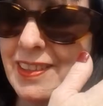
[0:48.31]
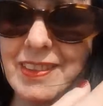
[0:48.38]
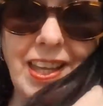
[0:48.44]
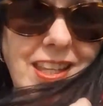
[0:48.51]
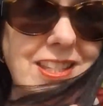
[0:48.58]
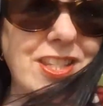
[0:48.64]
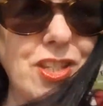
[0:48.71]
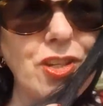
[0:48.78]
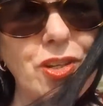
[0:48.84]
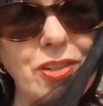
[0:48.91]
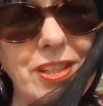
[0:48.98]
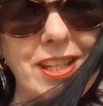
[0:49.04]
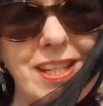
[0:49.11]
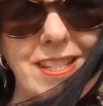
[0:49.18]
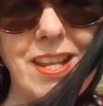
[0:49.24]
That sun
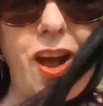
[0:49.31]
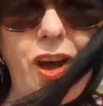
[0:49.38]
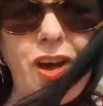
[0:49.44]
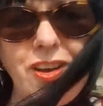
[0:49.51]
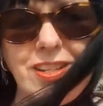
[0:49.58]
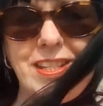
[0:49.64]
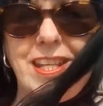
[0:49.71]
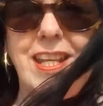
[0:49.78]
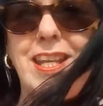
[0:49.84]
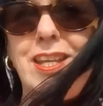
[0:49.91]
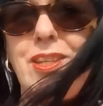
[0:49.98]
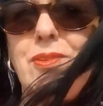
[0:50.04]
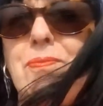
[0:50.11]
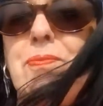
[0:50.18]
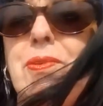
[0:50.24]
is hot, it
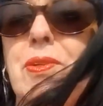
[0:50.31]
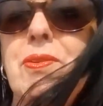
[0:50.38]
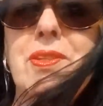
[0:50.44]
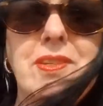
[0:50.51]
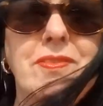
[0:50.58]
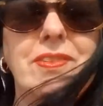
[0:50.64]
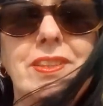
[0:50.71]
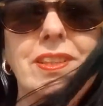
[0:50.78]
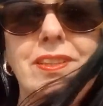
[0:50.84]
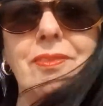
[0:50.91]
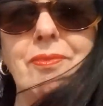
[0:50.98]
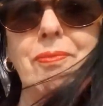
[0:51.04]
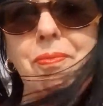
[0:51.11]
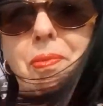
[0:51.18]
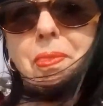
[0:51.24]
is
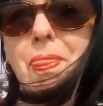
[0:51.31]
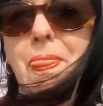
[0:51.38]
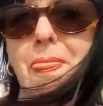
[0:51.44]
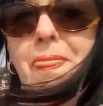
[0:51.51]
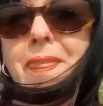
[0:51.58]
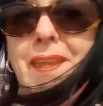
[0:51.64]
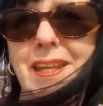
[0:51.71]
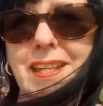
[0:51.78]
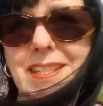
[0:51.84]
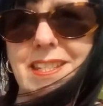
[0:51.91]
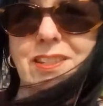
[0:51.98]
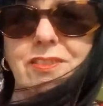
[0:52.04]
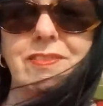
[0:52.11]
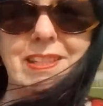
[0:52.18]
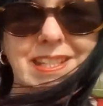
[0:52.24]
beautiful, it's
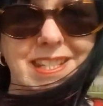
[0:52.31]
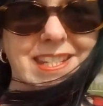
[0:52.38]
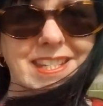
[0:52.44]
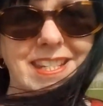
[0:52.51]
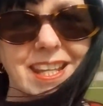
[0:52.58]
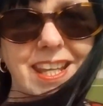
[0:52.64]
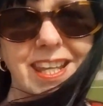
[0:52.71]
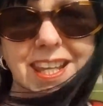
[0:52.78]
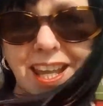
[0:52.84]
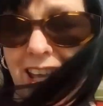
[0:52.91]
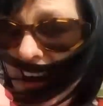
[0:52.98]
lovely to see.